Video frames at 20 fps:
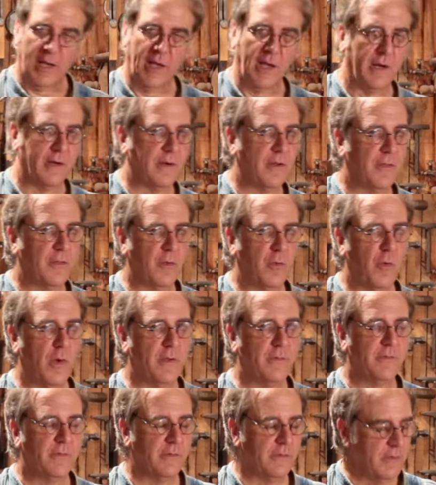got another
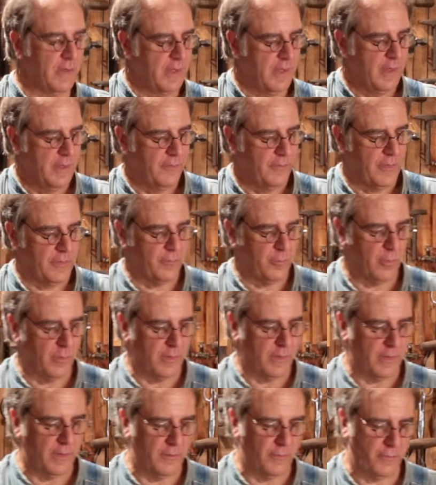question. This
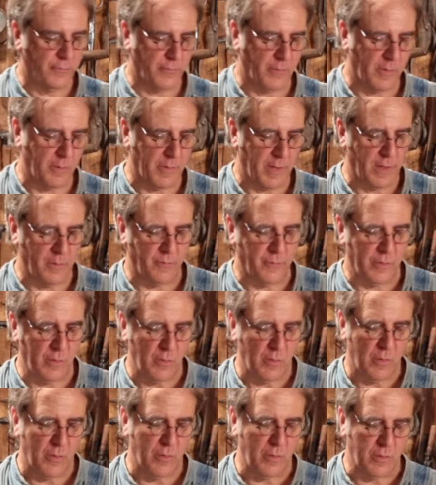one is from a
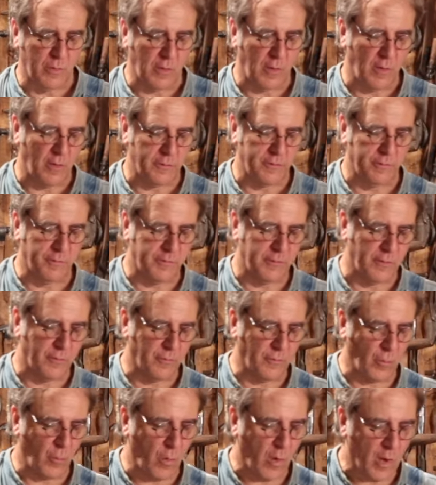viewer who calls
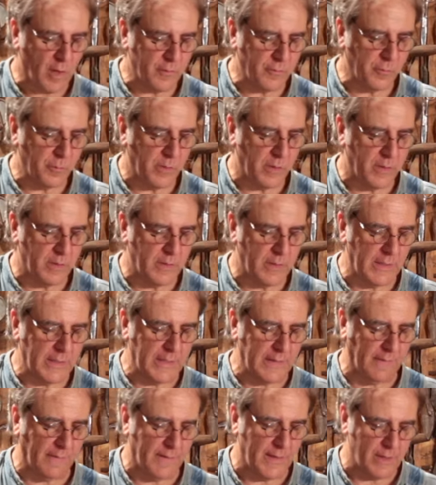himself
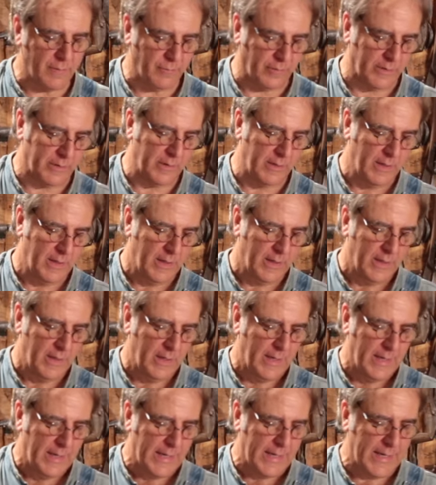Quadsman11.
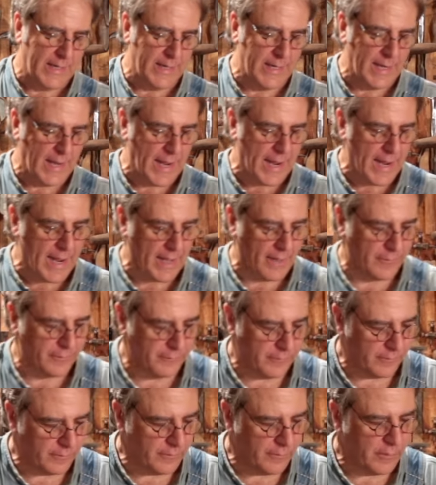He
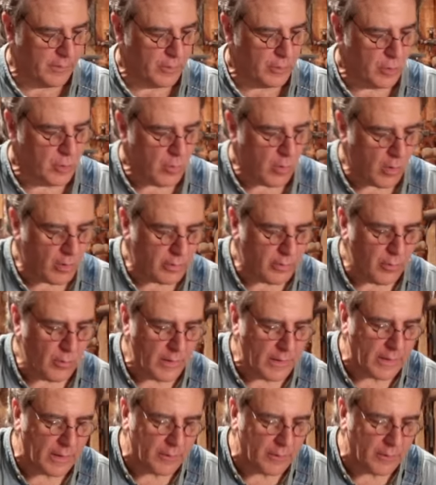asks, you are doing